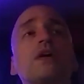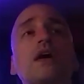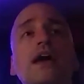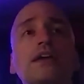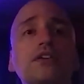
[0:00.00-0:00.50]

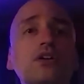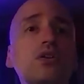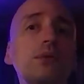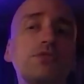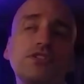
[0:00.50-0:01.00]
and
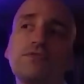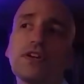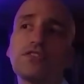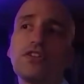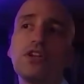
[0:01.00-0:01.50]
claims to
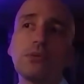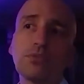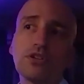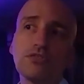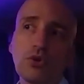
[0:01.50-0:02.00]
fix a
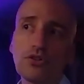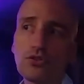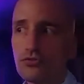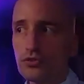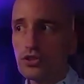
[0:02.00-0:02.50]
number of
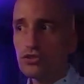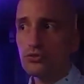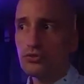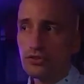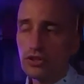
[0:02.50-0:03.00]
VoiceOver
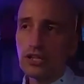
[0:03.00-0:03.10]
issues.